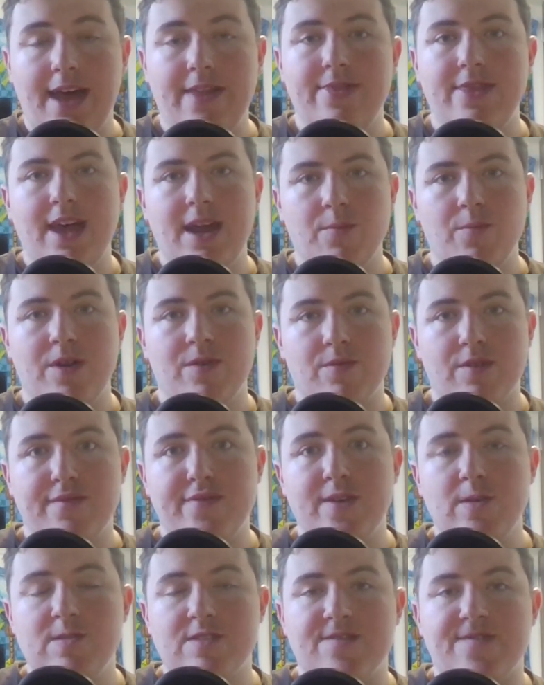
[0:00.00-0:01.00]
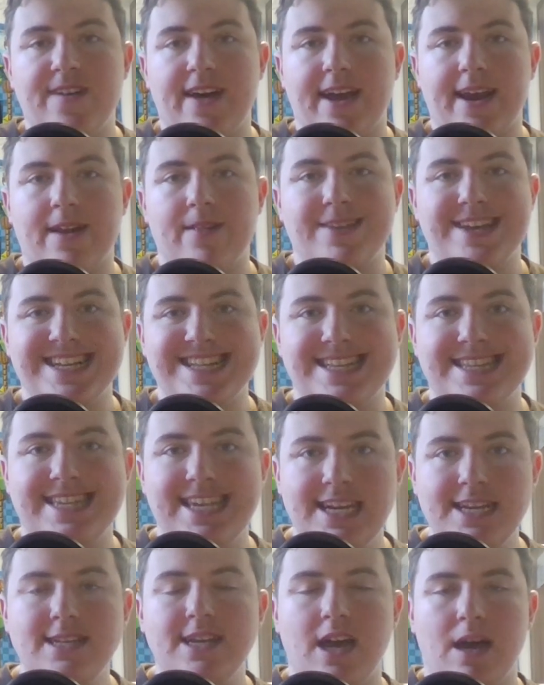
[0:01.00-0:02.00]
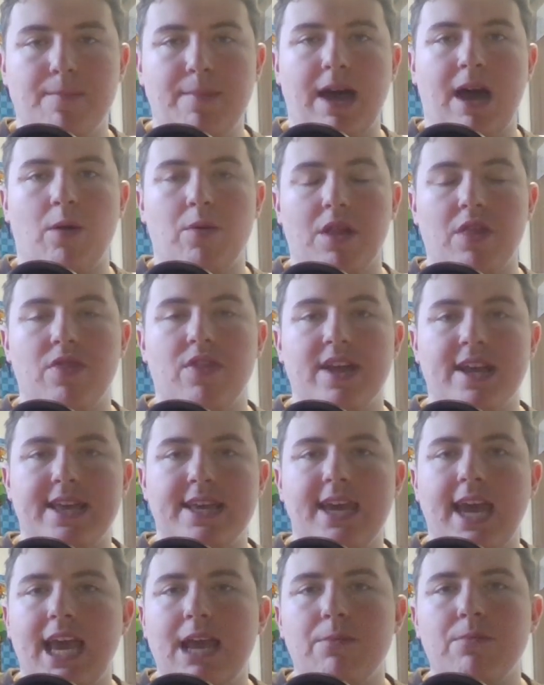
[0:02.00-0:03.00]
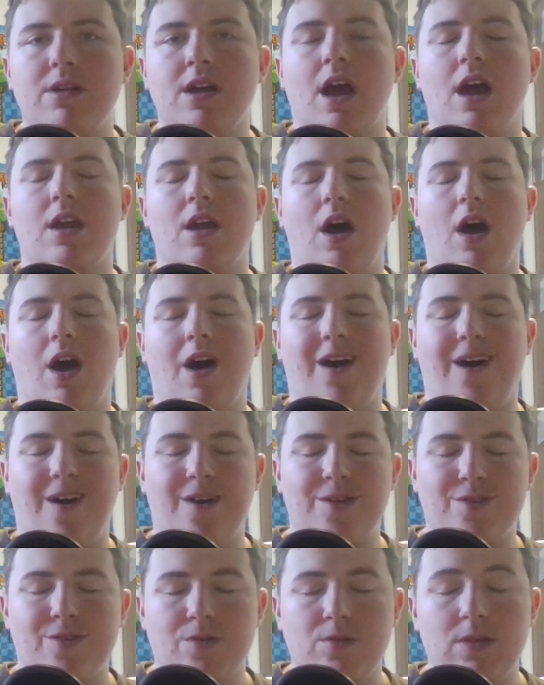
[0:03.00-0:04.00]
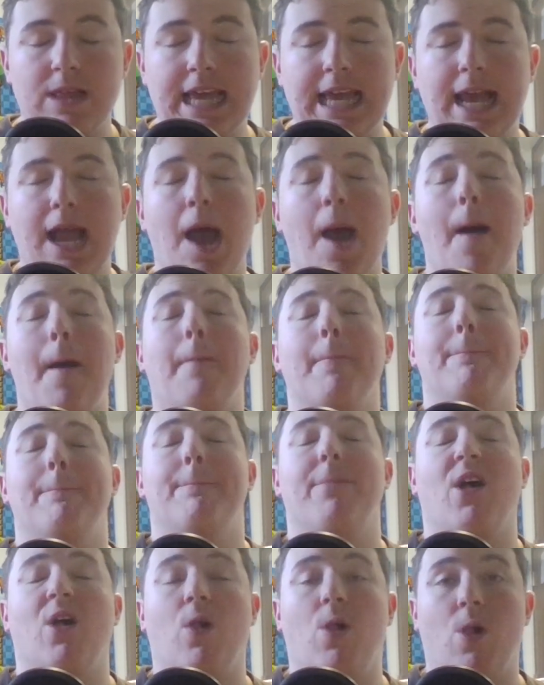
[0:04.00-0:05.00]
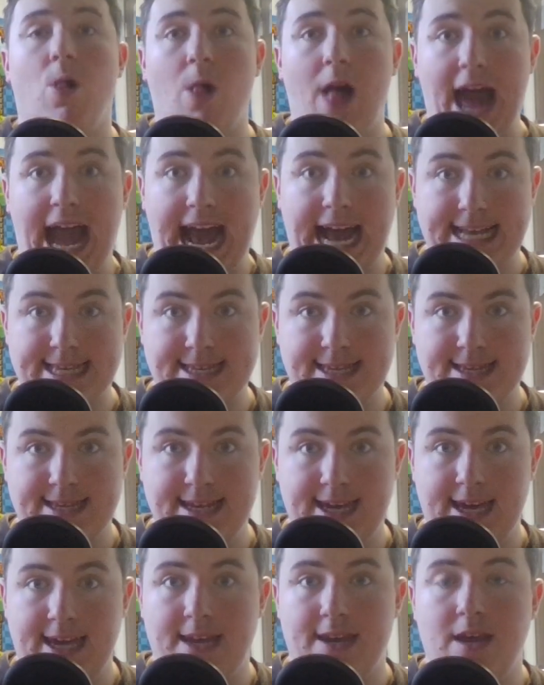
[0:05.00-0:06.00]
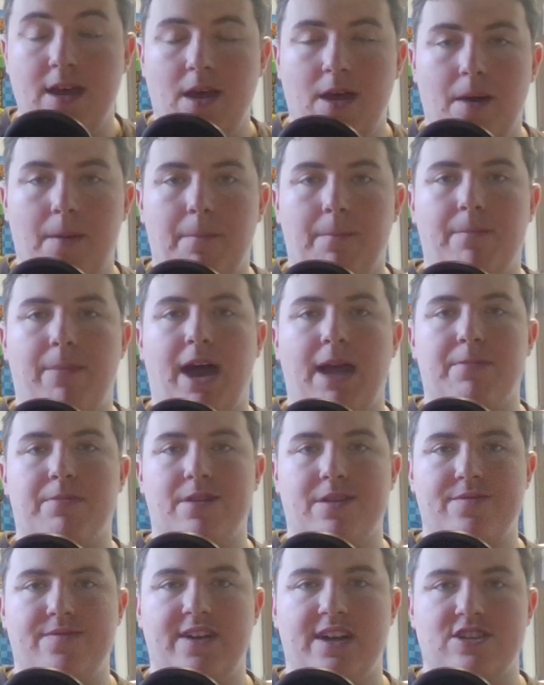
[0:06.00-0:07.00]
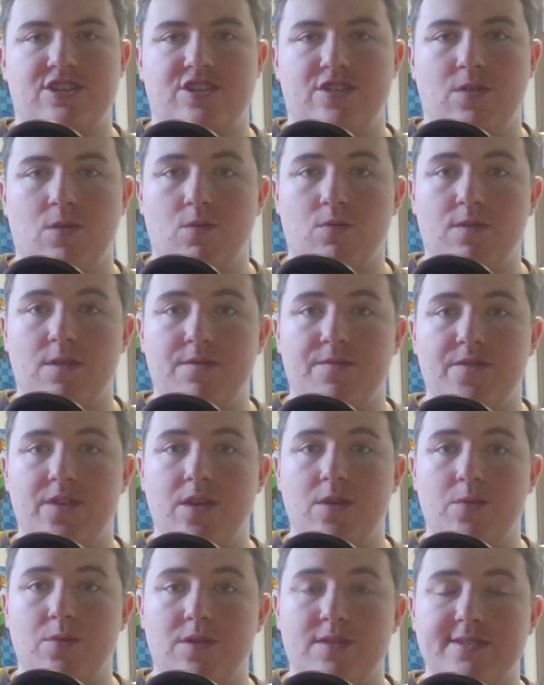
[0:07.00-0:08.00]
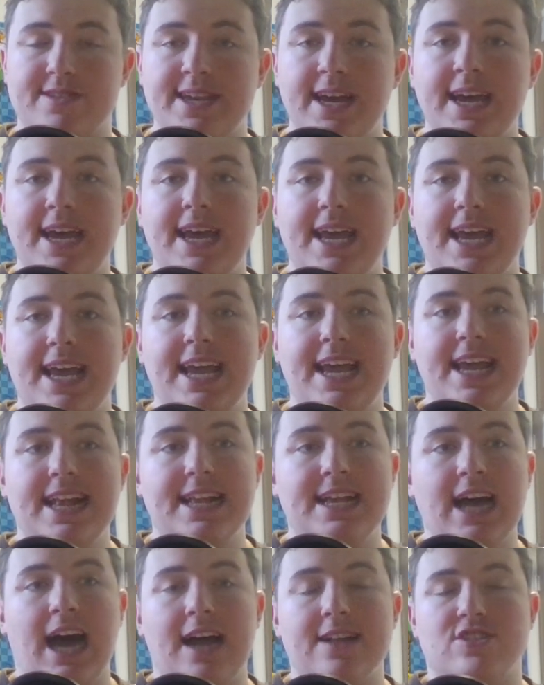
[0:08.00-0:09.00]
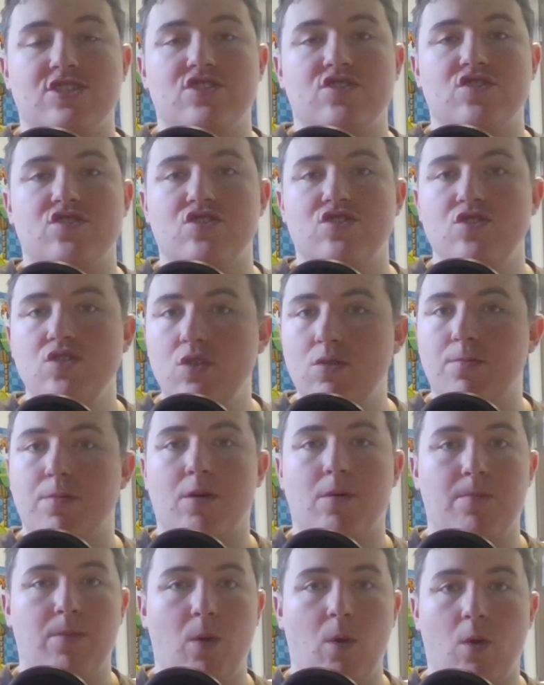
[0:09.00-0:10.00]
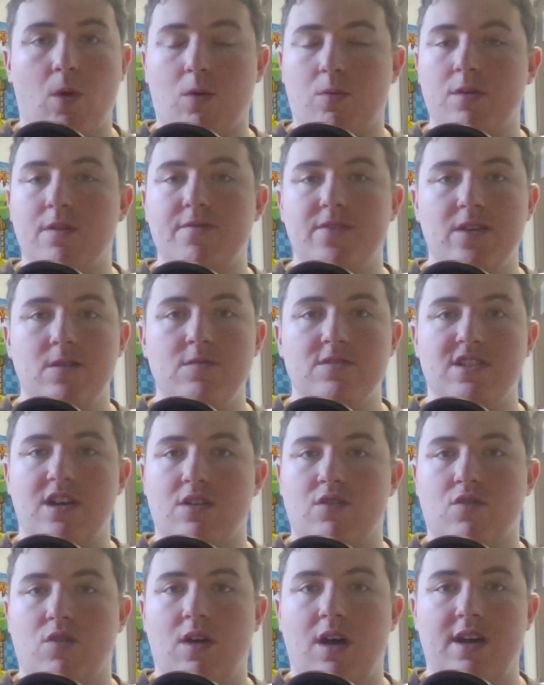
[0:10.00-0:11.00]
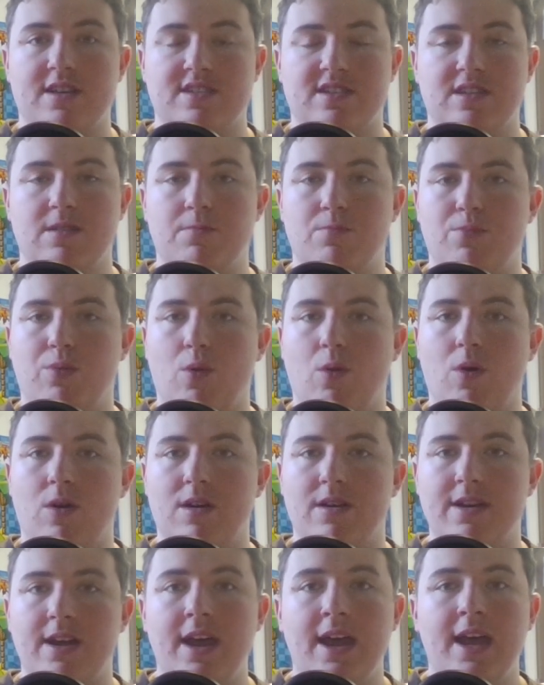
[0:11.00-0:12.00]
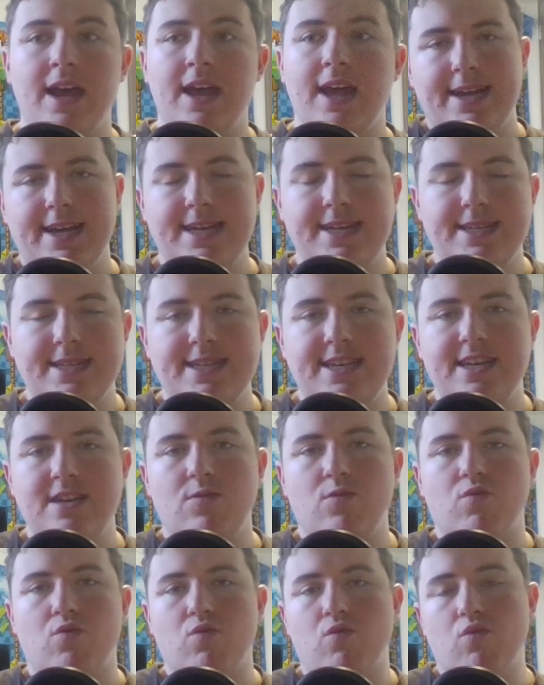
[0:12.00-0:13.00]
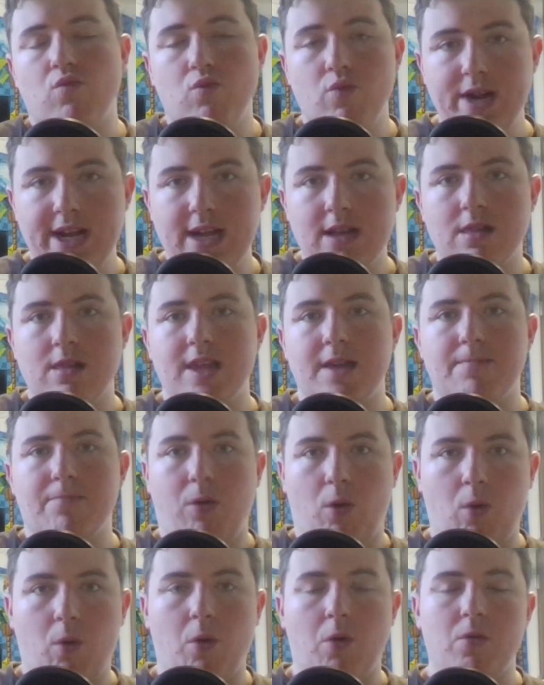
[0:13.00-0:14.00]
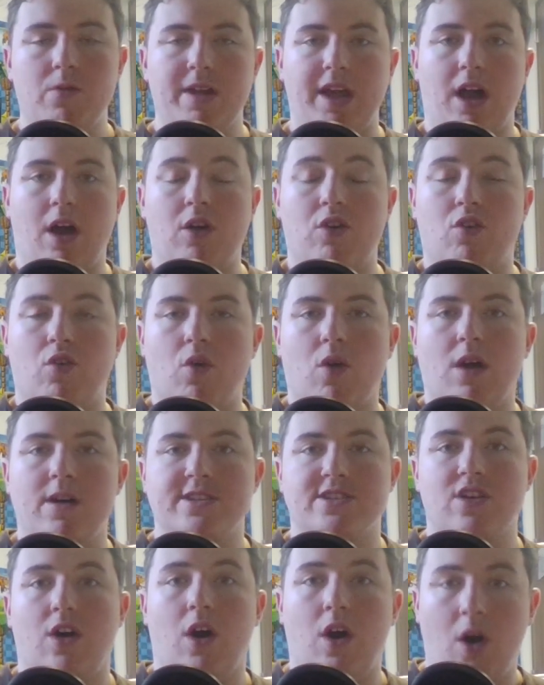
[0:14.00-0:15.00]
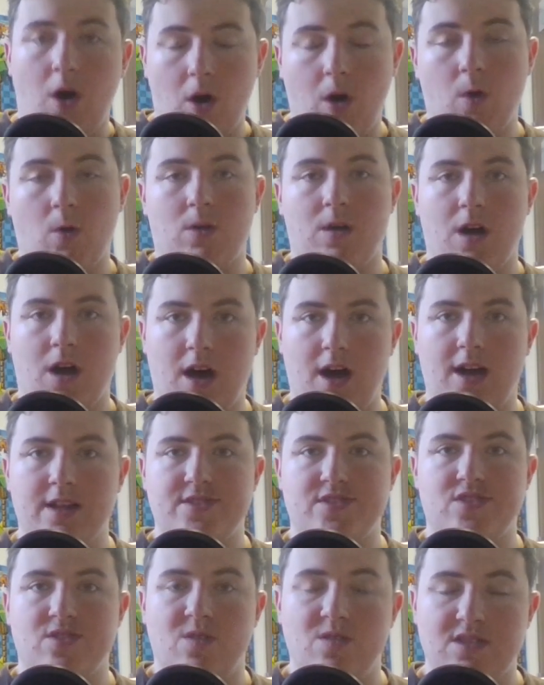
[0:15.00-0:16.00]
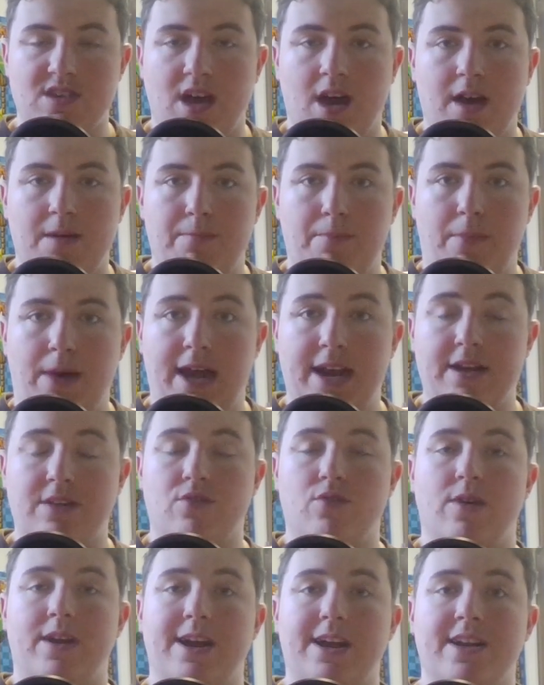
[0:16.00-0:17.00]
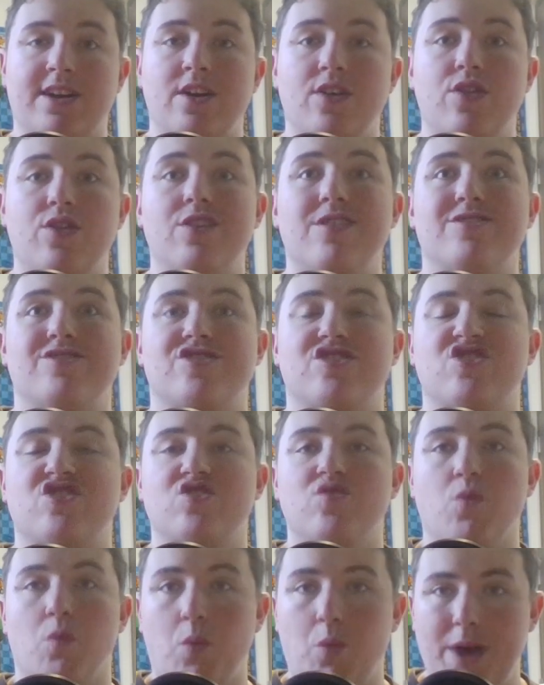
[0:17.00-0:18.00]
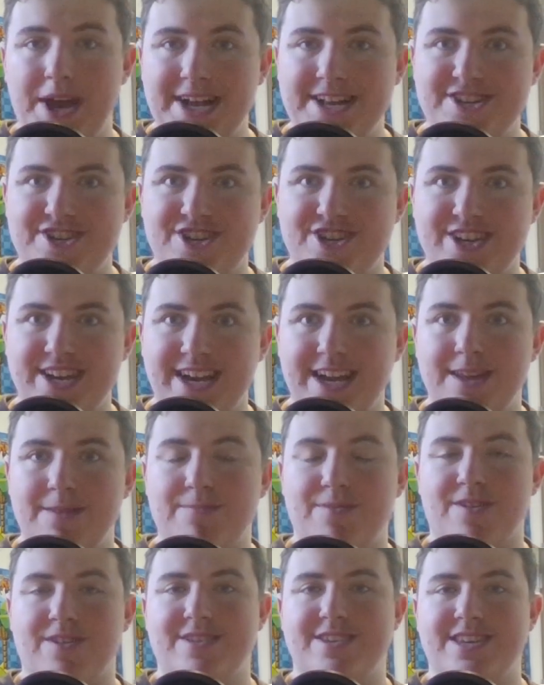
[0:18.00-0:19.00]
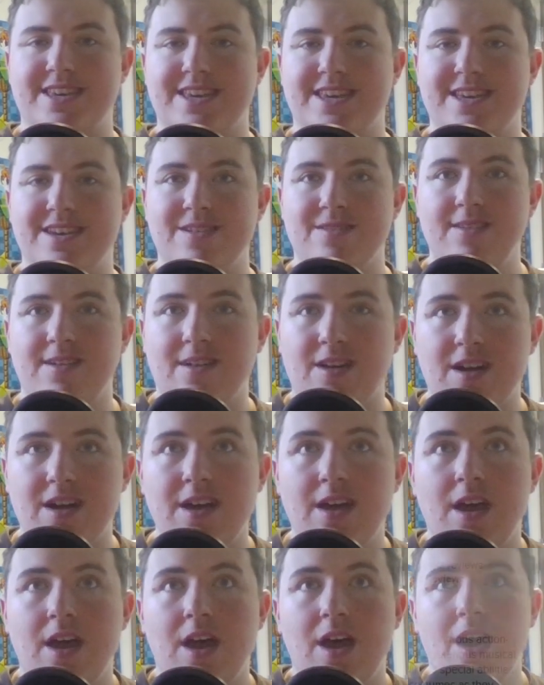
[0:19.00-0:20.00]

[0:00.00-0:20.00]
And then when reviews finally did come out, the game got utterly blasted by professional reviewers. It got super poor reviews across the board. It did really poorly across all consoles on Metacritic. The Switch in particular,